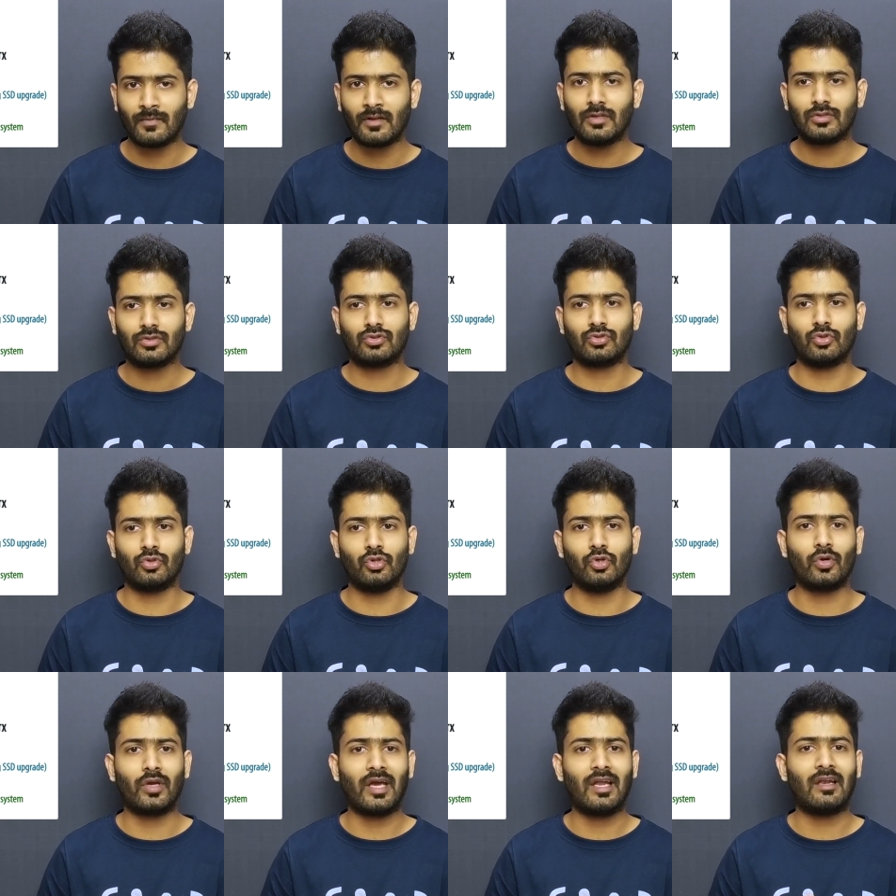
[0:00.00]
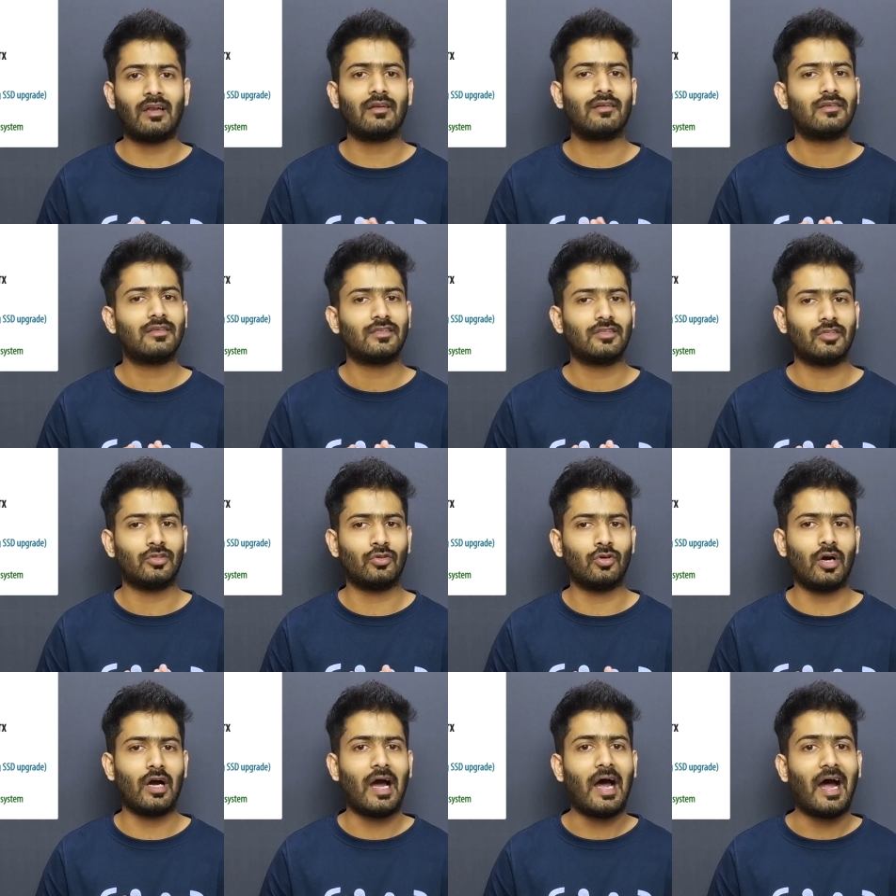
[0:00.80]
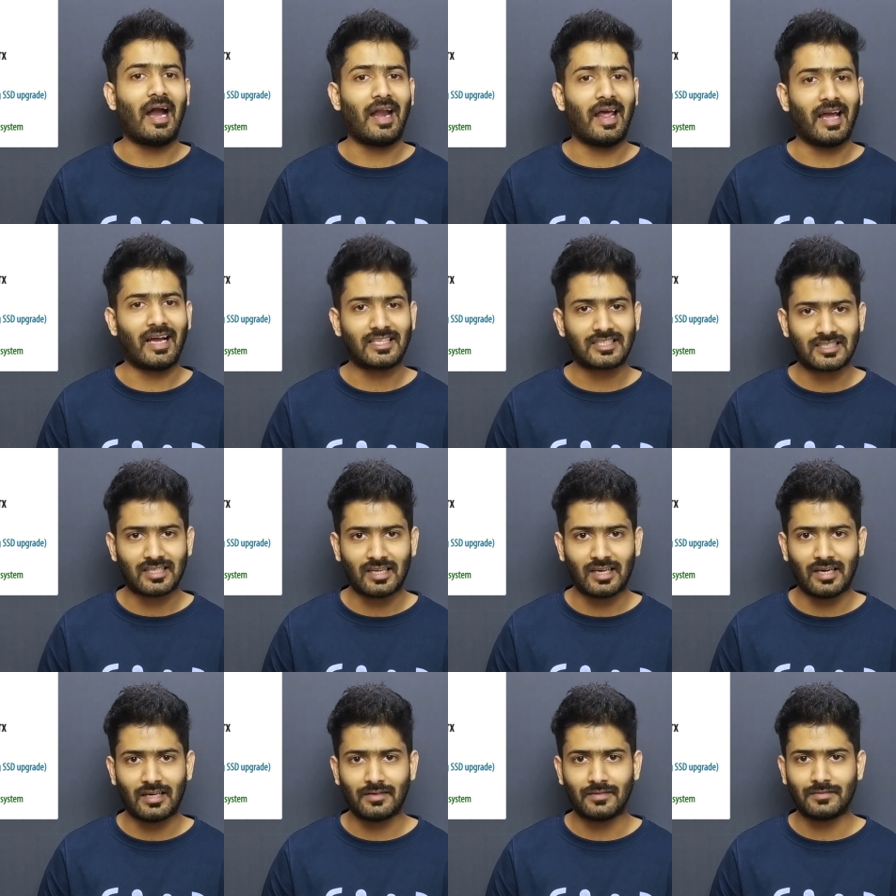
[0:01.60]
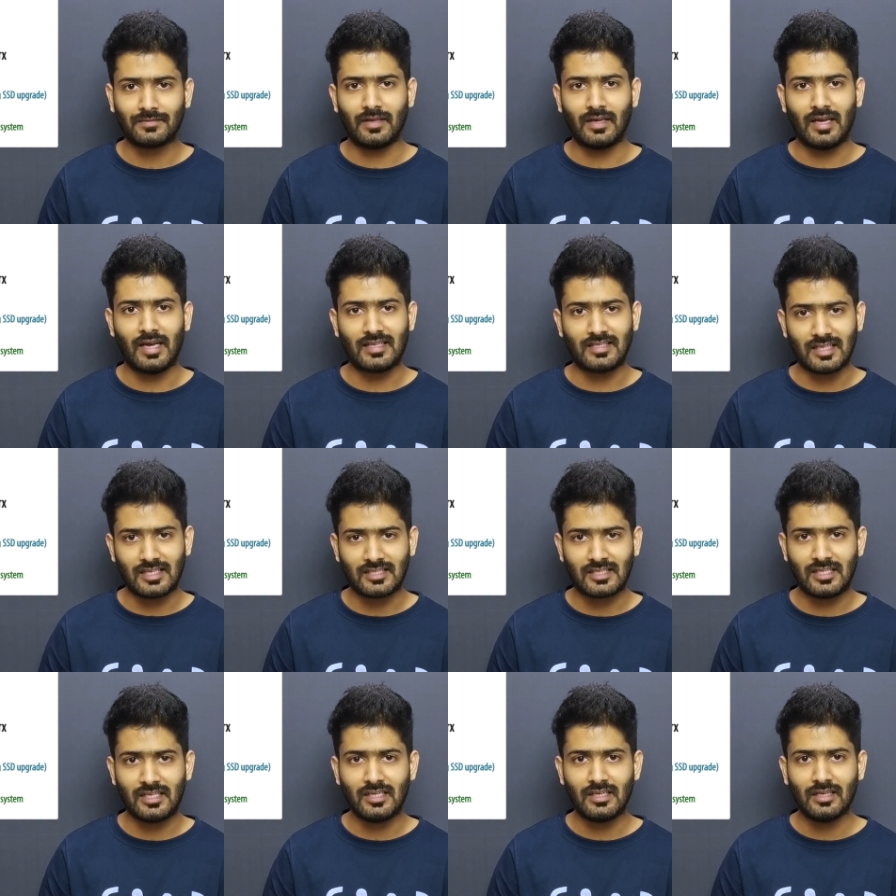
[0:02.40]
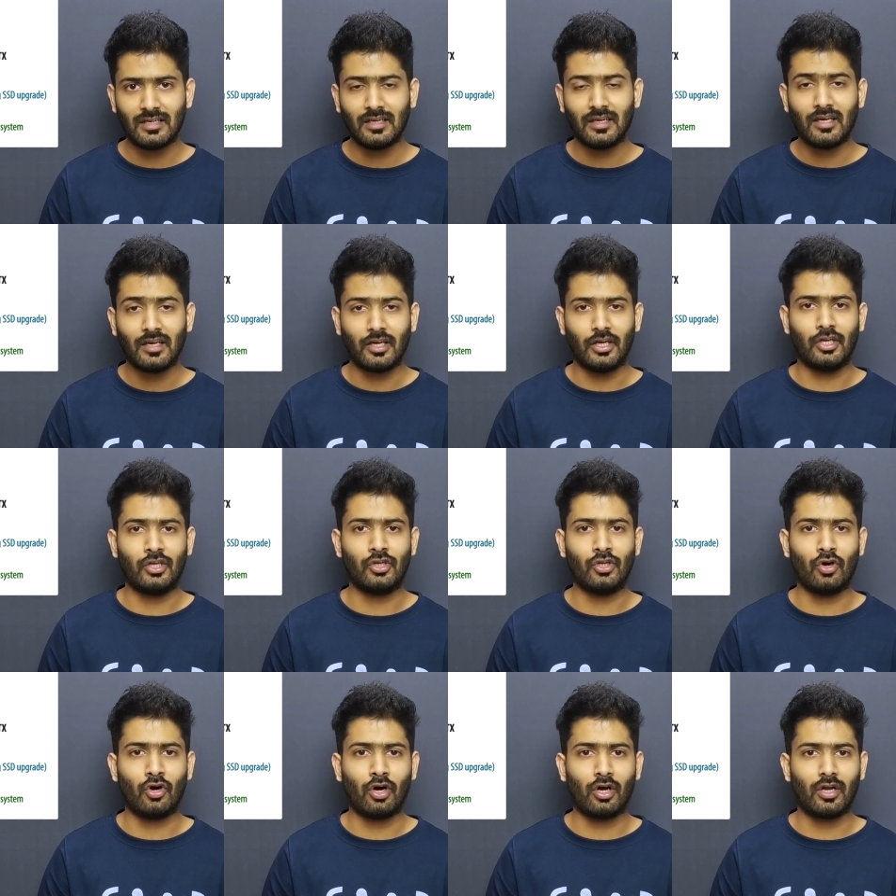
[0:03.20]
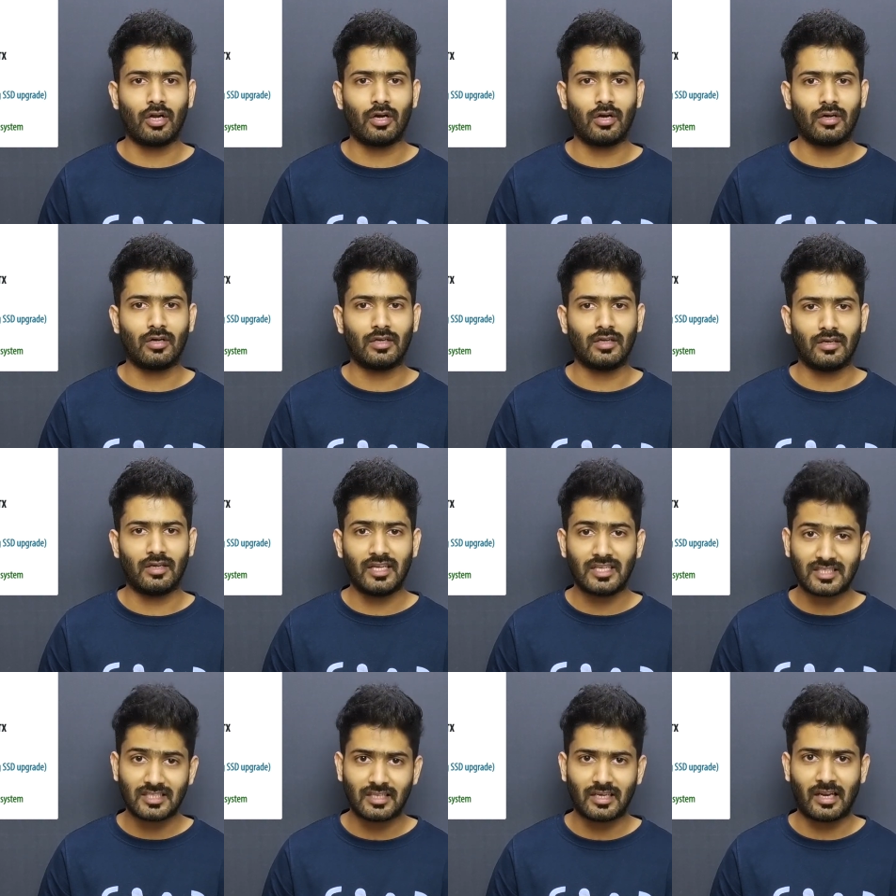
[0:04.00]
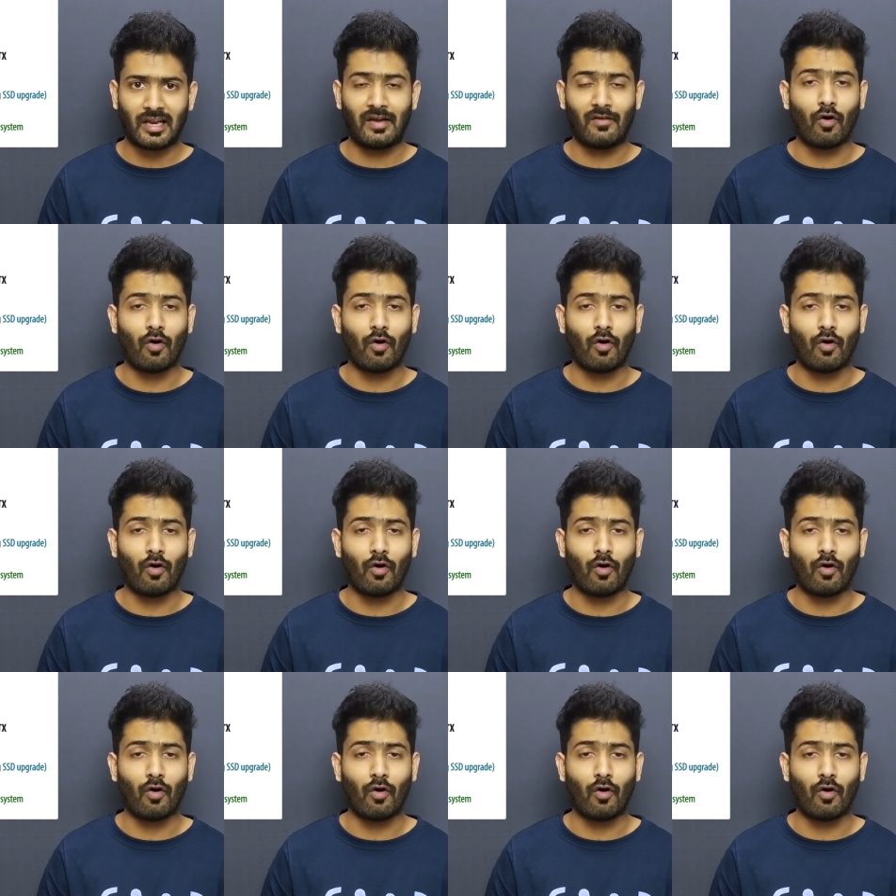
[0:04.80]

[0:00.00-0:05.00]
So you can, add extra SSD in your disk drive,